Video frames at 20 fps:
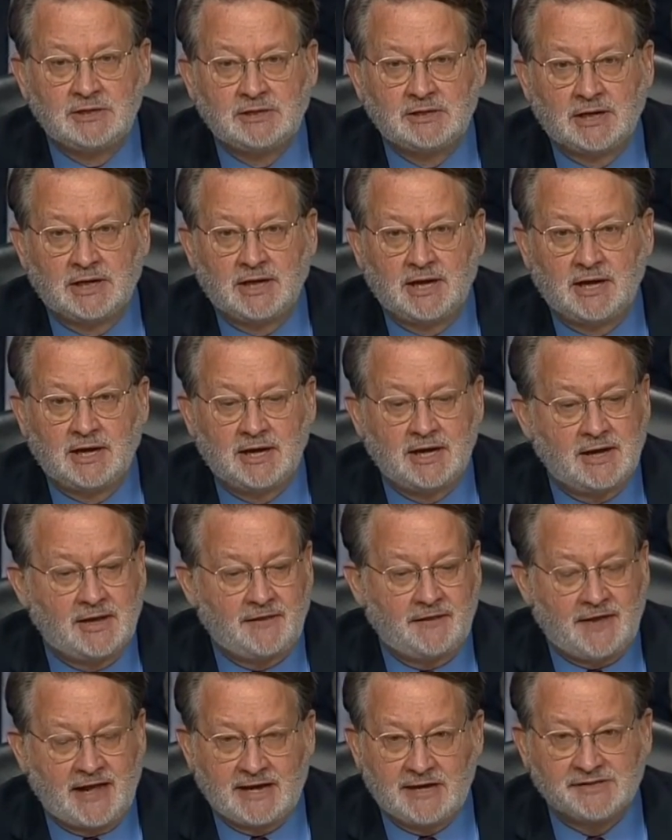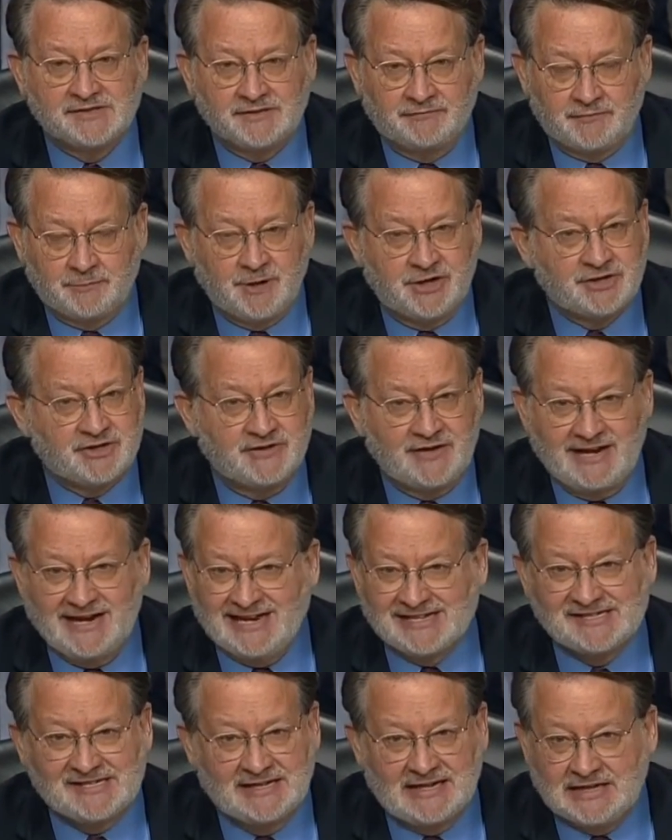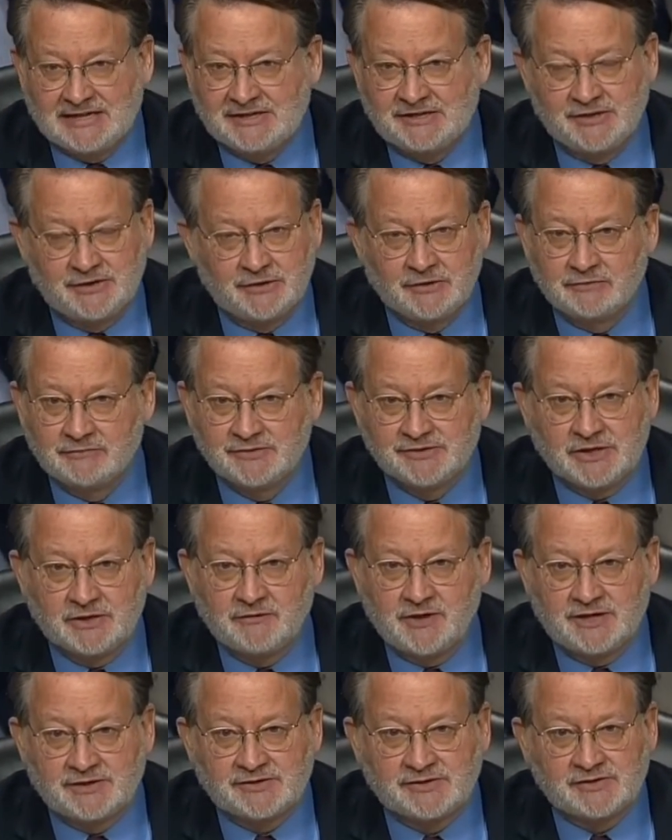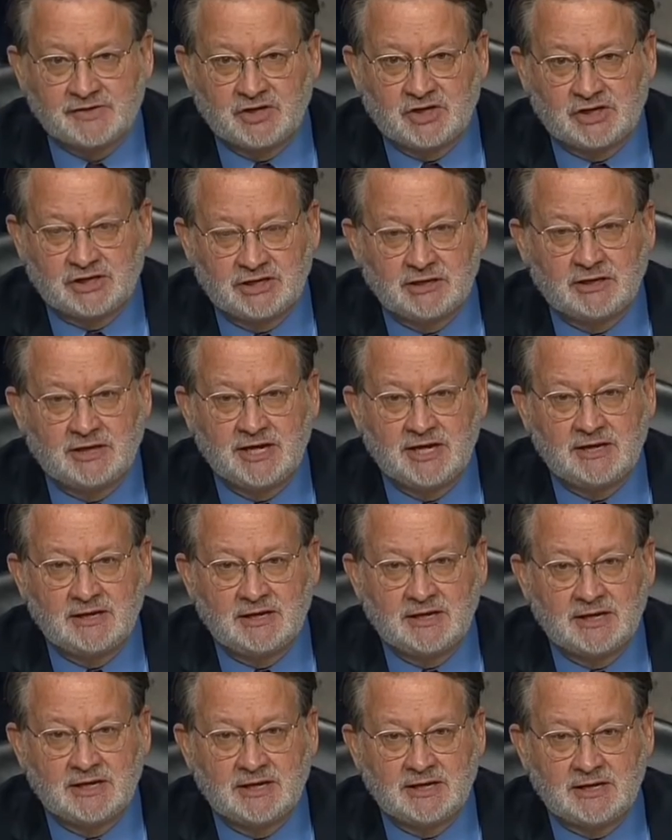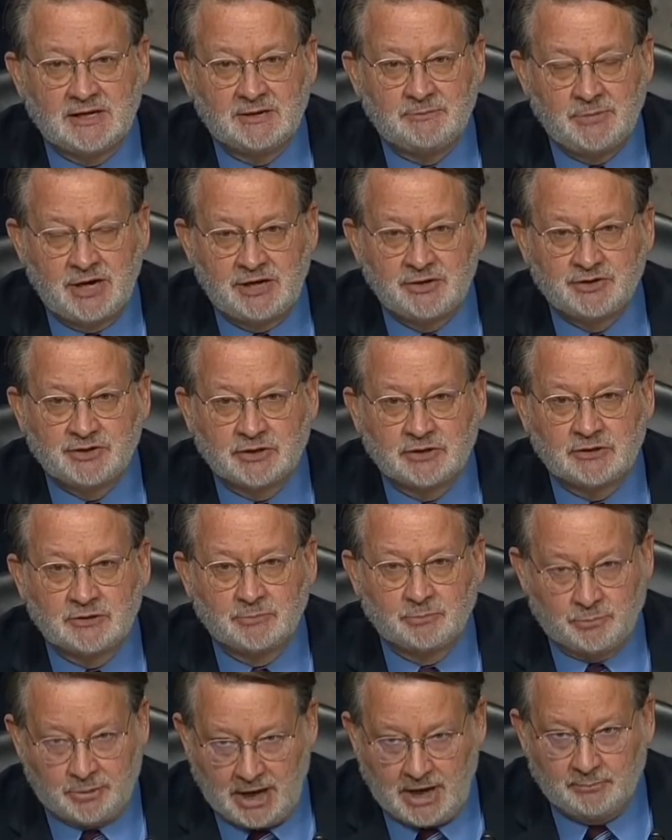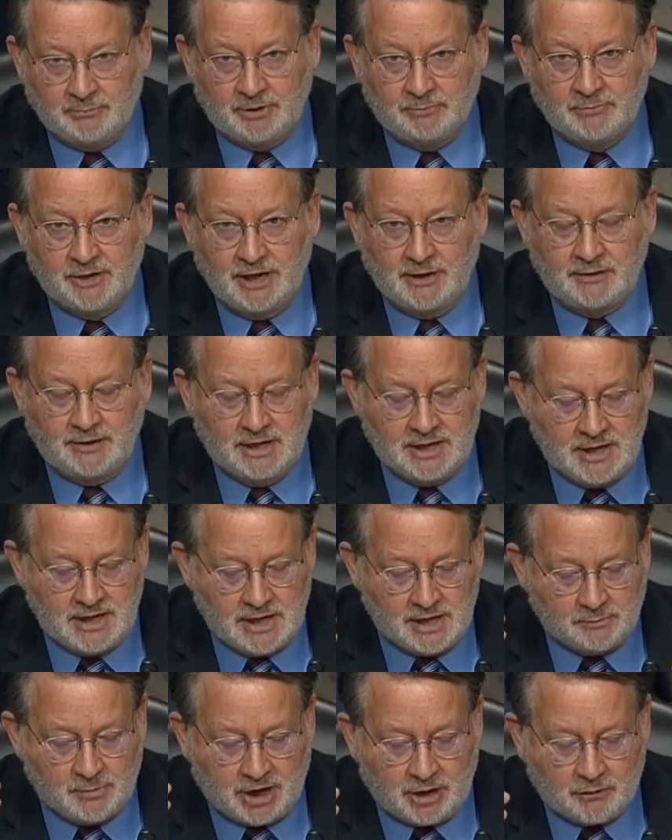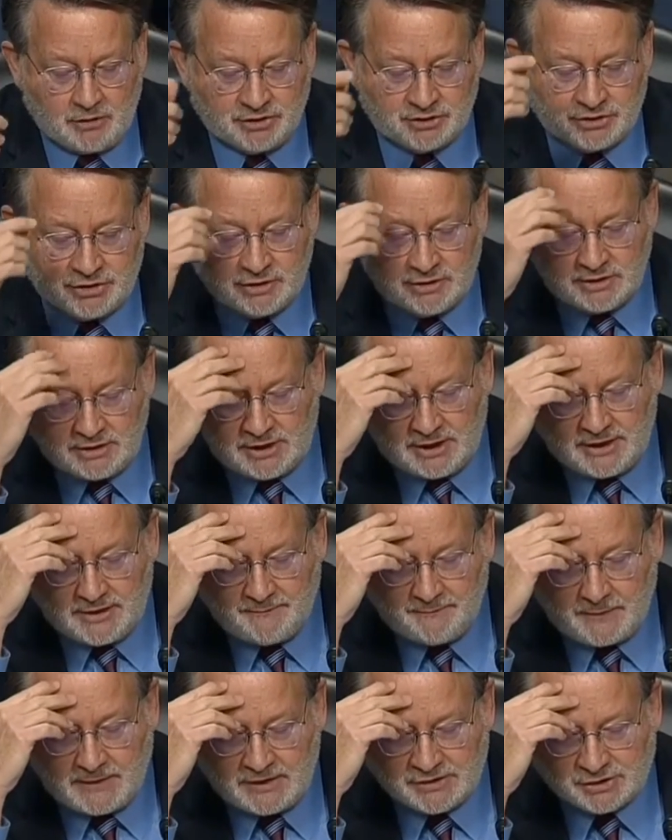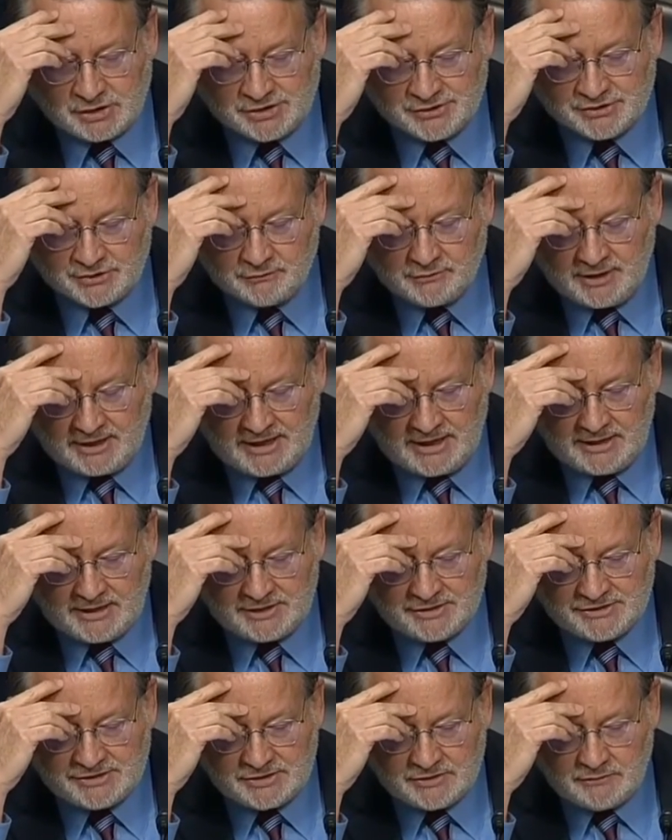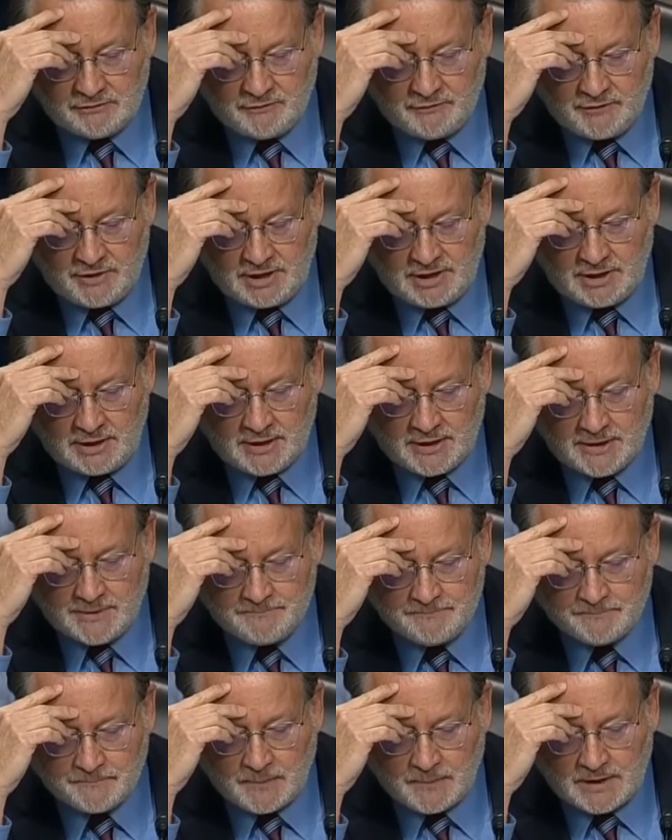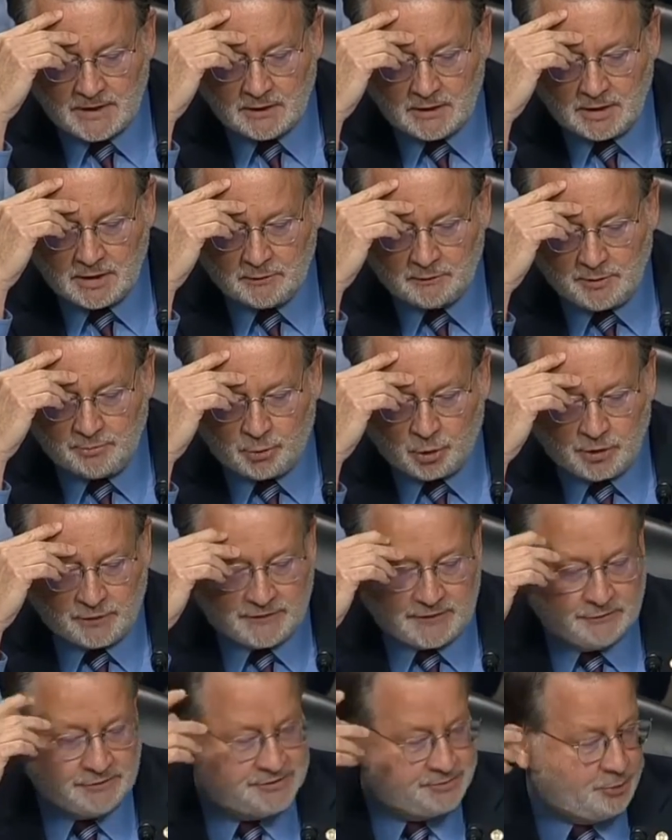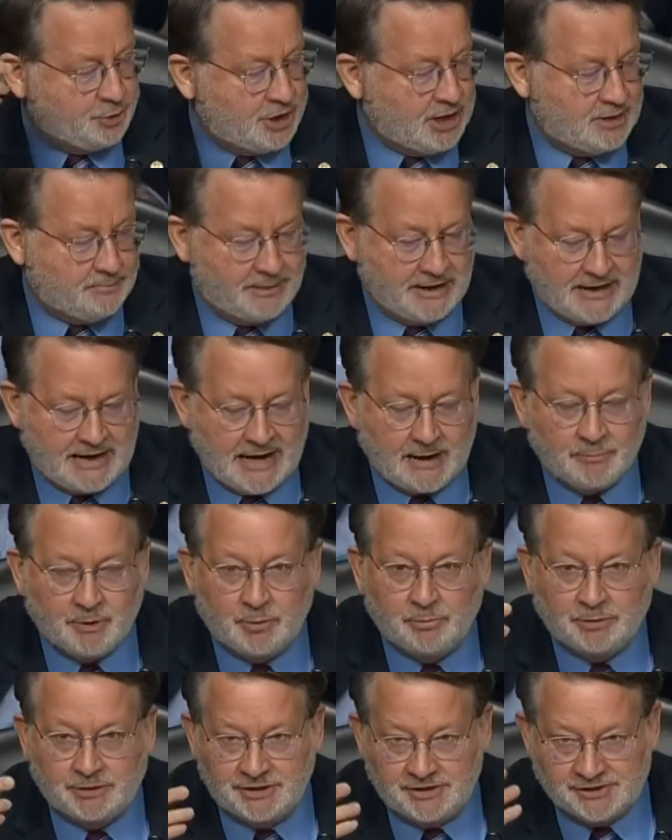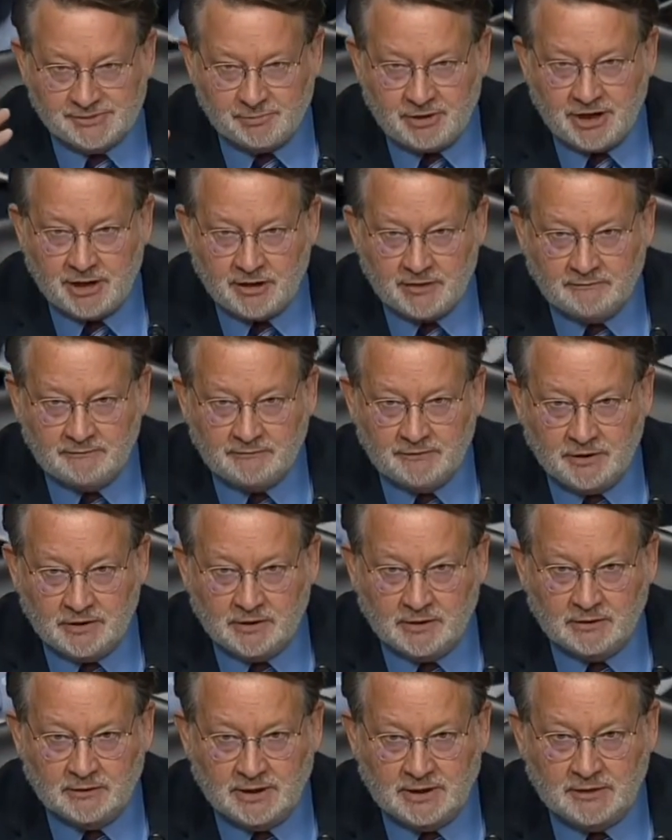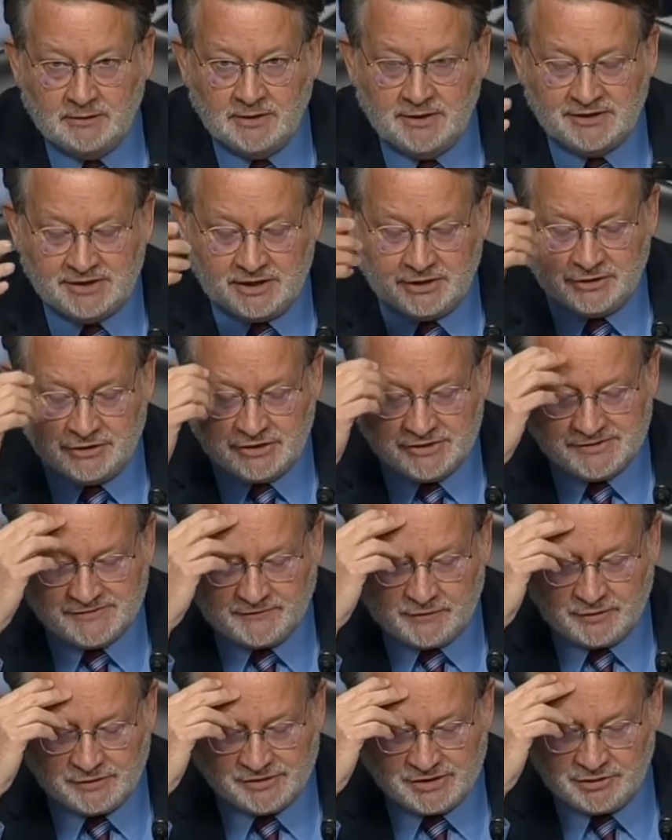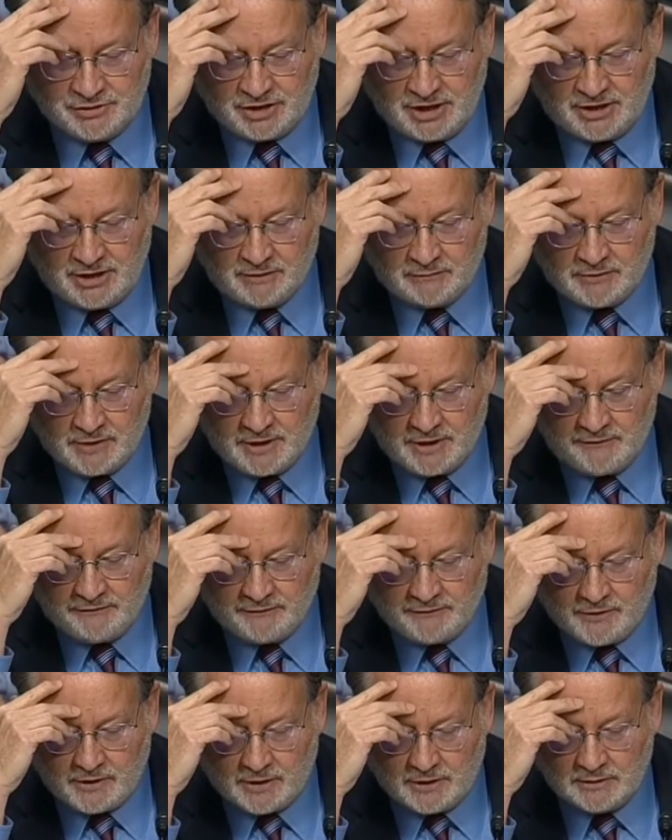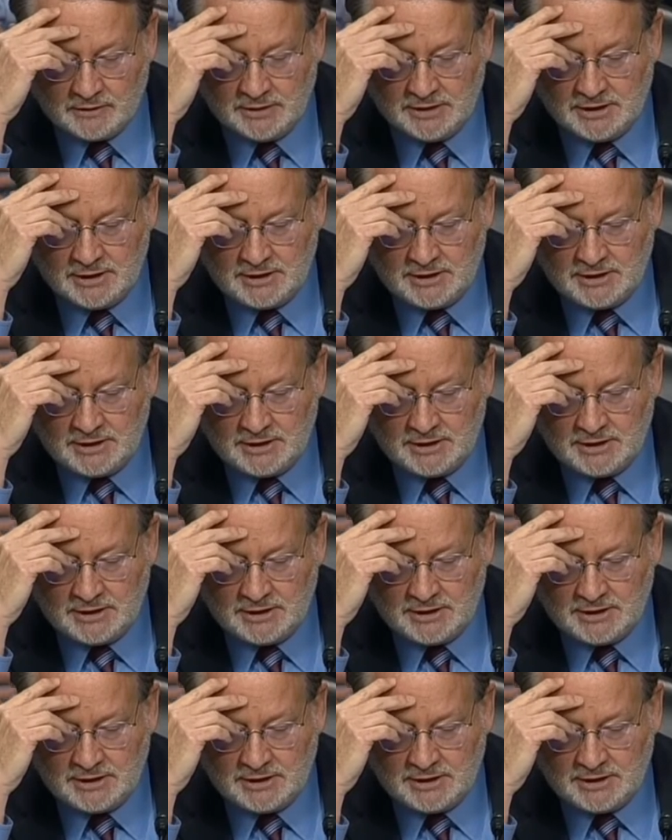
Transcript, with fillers: Uh, that is information that has to get to you. So that's clearly a, major problem. And my question uh, is also related to the uh, uh report that was put out by Capitol Police, by your, your uh, intelligence folks on January 3rd.